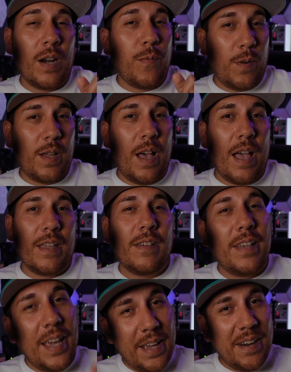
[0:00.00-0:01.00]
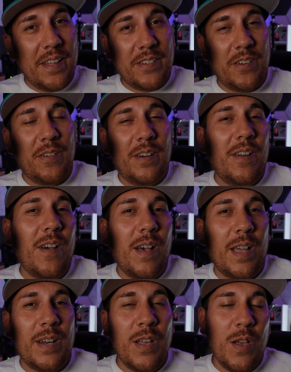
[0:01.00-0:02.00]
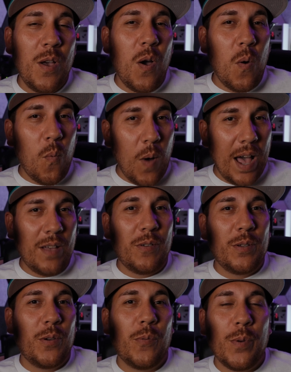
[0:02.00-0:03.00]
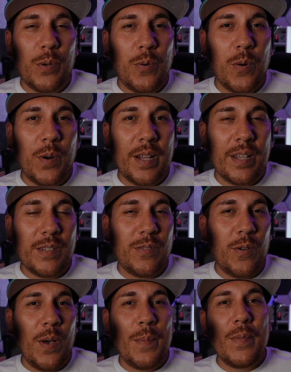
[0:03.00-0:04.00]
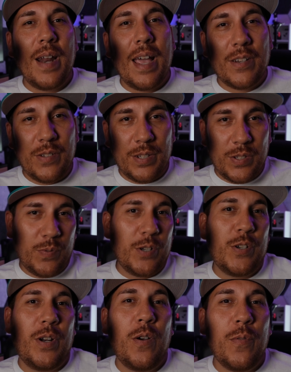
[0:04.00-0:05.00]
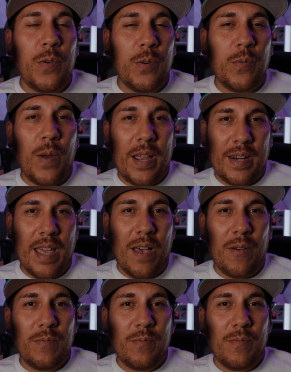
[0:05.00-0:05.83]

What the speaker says: I forgot. You cannot turn it on while you're recording. So I'm going to actually switch it over right now.